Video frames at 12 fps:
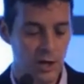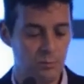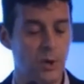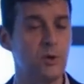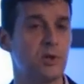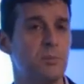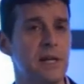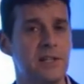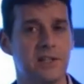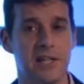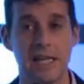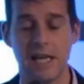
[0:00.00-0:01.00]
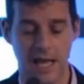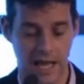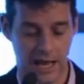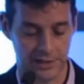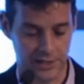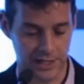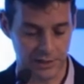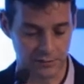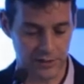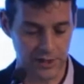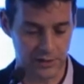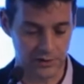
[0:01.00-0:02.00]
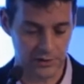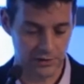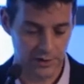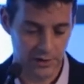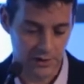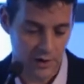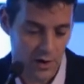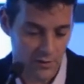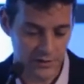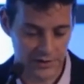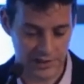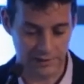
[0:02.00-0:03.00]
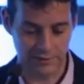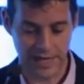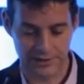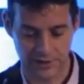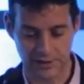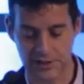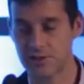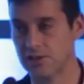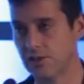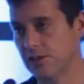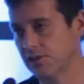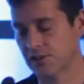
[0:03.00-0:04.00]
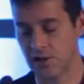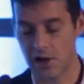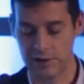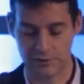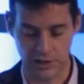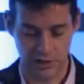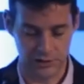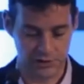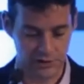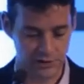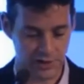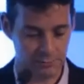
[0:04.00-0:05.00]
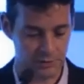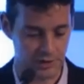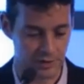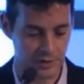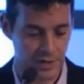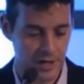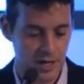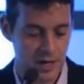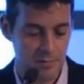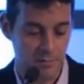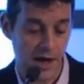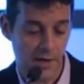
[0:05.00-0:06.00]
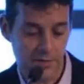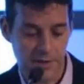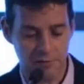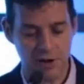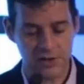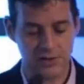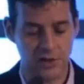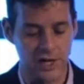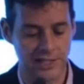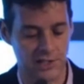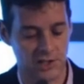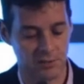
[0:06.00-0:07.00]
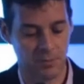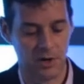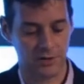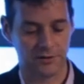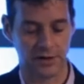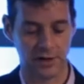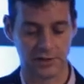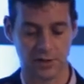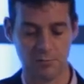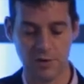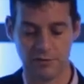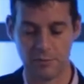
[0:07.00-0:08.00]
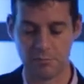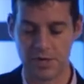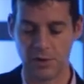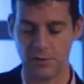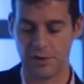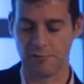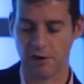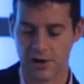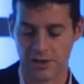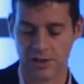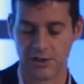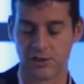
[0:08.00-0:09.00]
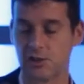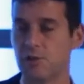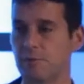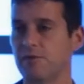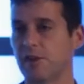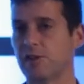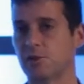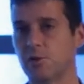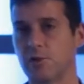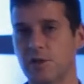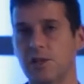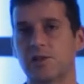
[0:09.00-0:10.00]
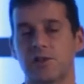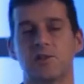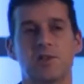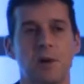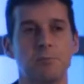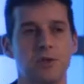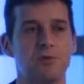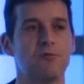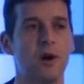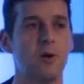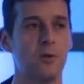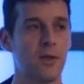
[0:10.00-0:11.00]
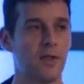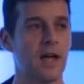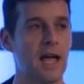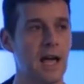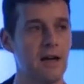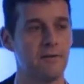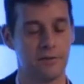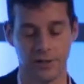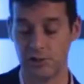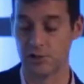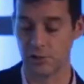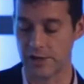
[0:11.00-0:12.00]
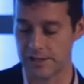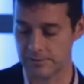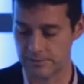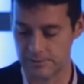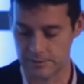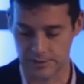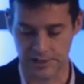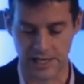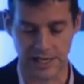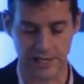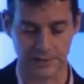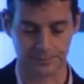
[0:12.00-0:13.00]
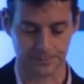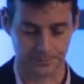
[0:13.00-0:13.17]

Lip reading: Portability and ease of use obviously have led to this style of news consumption, but there are signs that smartphones are moving beyond the rather superficial news consumption role that they have enjoyed to date.